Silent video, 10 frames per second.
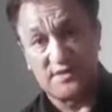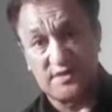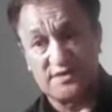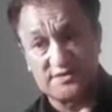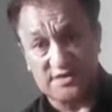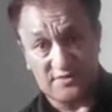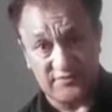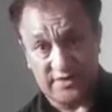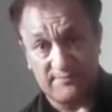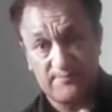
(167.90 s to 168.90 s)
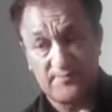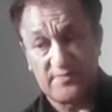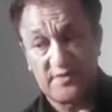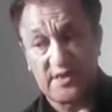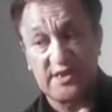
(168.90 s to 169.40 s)
in this country
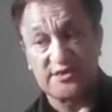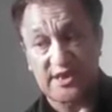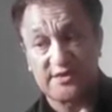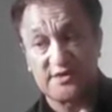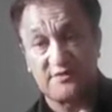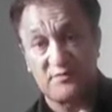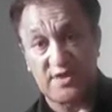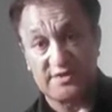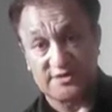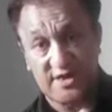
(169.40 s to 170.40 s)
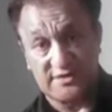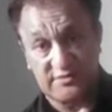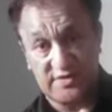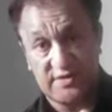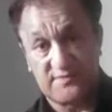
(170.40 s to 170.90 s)
and taken over by
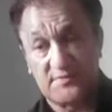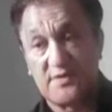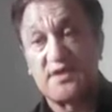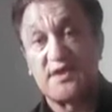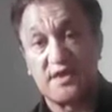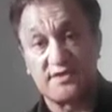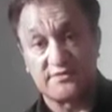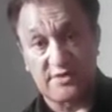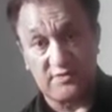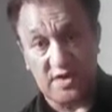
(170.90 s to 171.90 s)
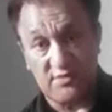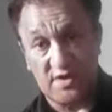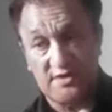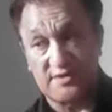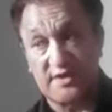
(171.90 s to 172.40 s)
Tainui and Raukawa
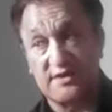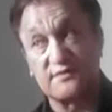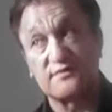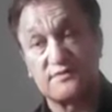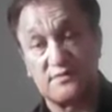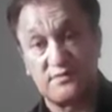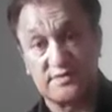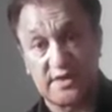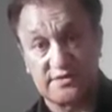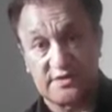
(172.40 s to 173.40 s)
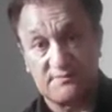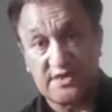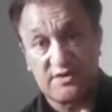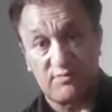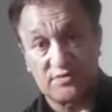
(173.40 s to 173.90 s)
and all the other
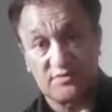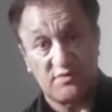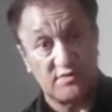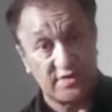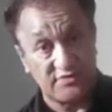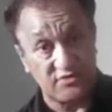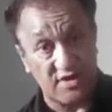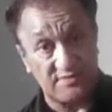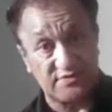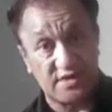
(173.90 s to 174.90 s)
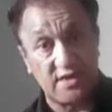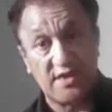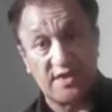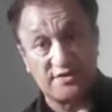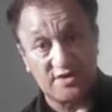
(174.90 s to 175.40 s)
Maniaputa. All those tribes
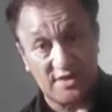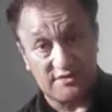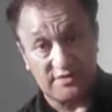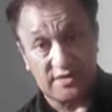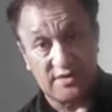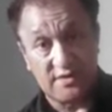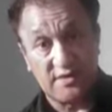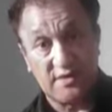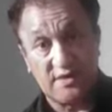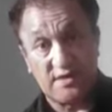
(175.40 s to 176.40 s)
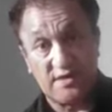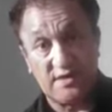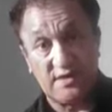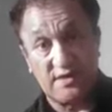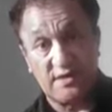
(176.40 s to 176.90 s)
in Tainui
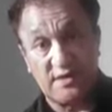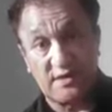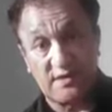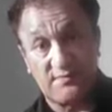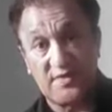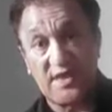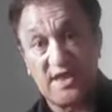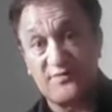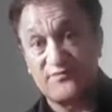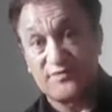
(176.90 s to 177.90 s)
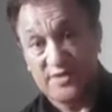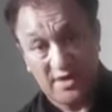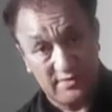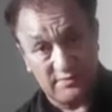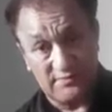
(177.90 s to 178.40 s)
have no